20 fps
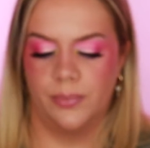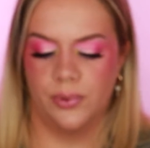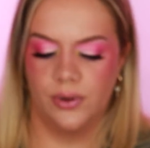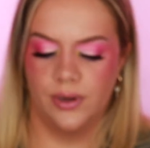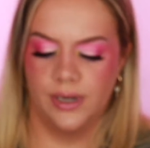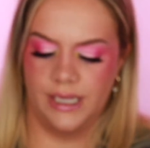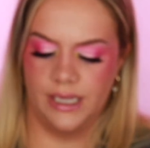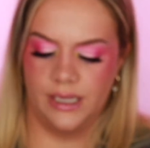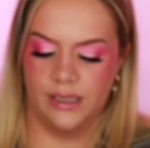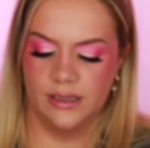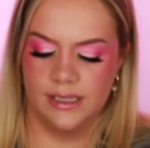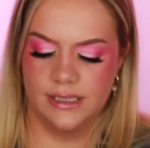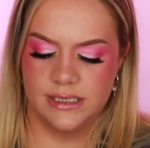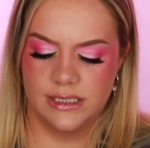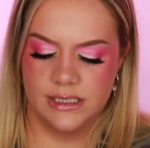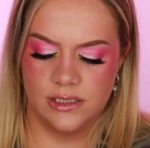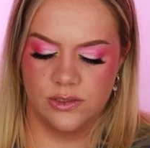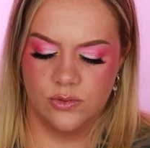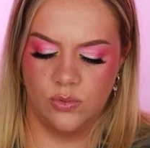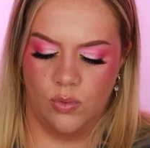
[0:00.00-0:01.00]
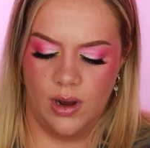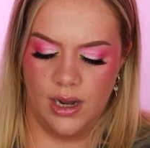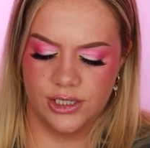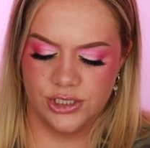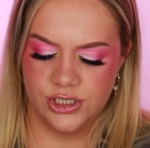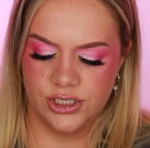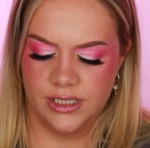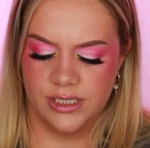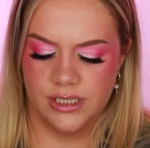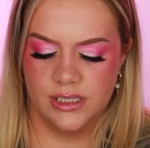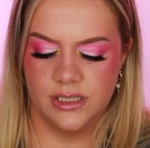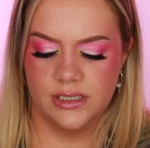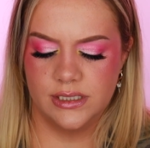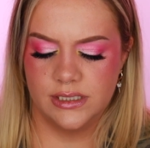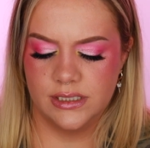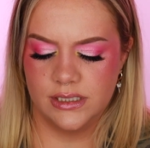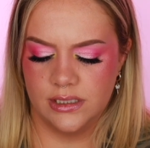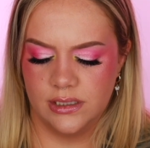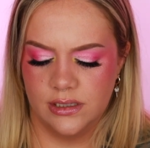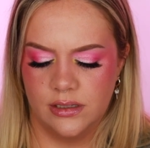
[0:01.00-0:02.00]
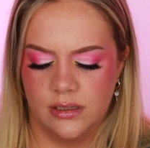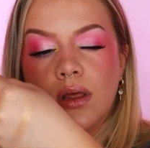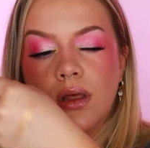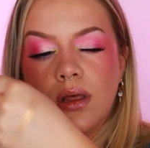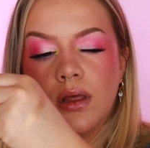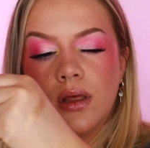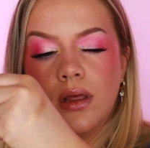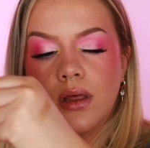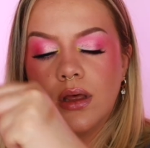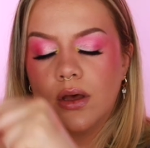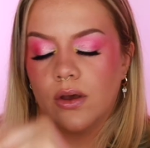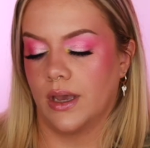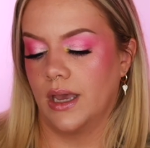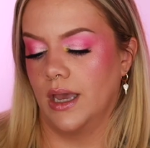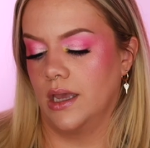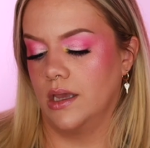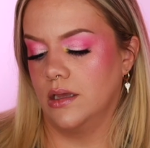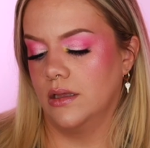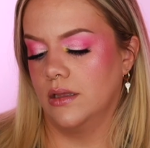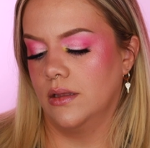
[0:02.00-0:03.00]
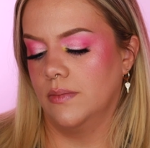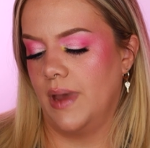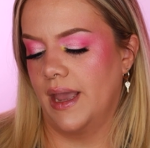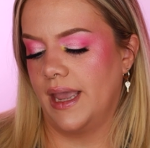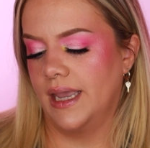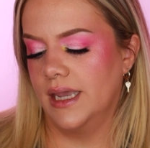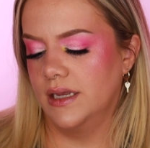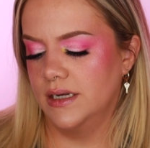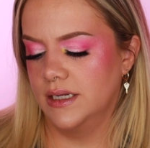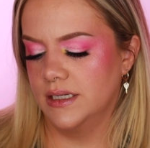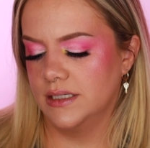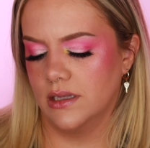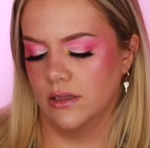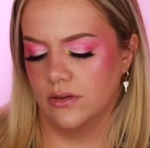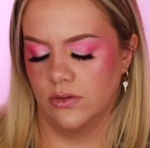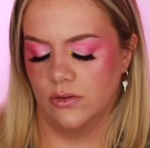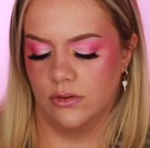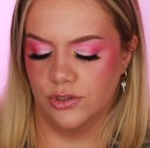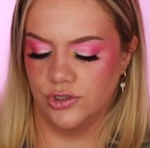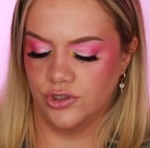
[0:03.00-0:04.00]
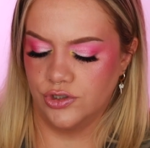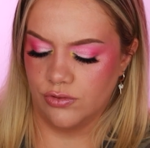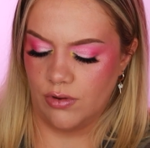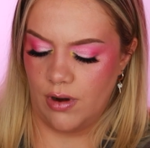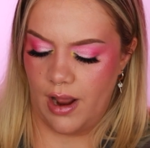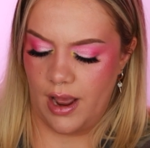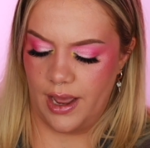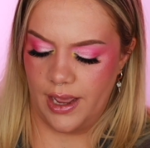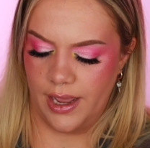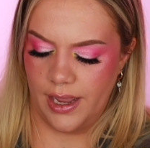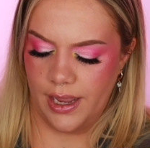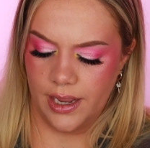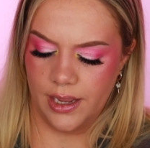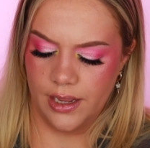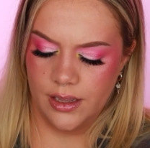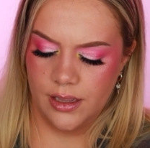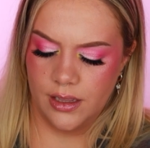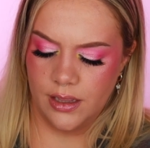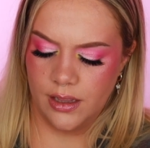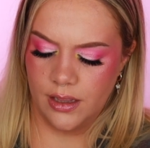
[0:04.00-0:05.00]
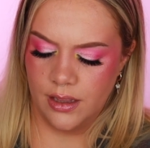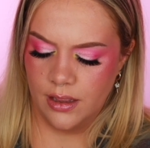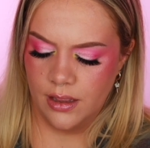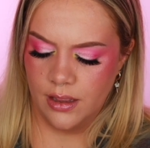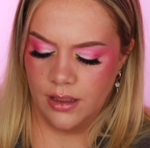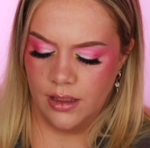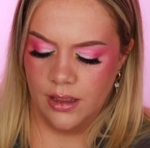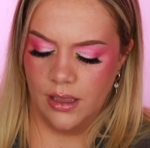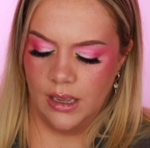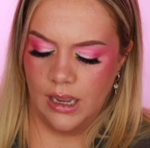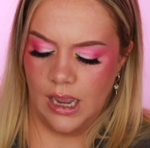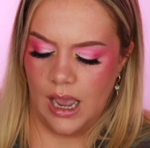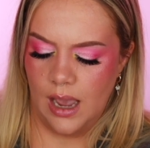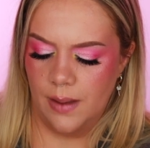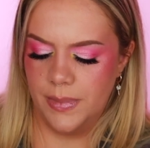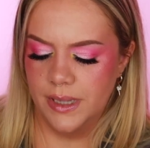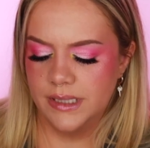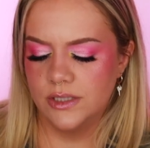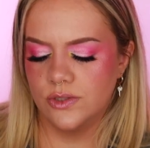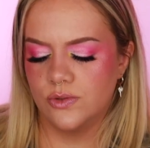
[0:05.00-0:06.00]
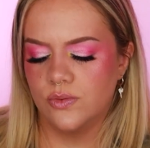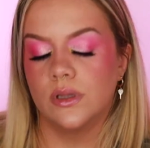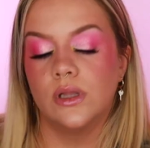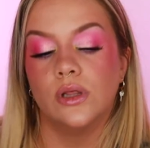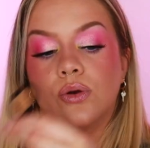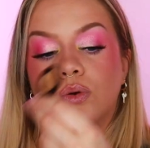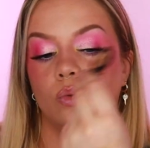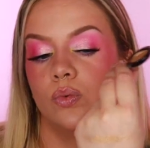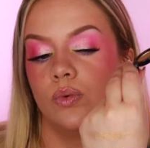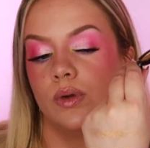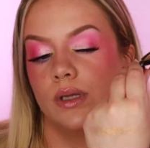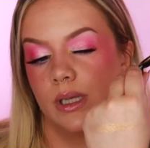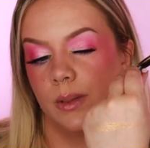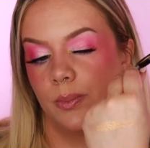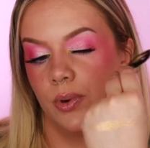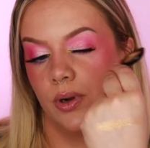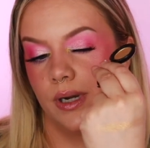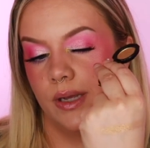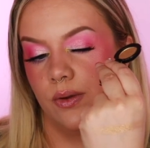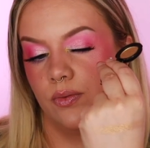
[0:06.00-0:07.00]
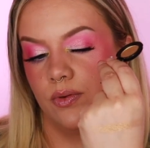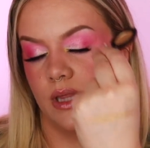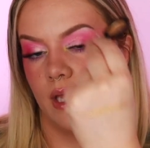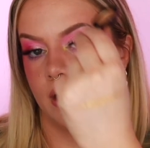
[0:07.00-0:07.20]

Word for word: pretty. Let's swatch this. Okay, my hand is a little dry. I bet this would look really pretty with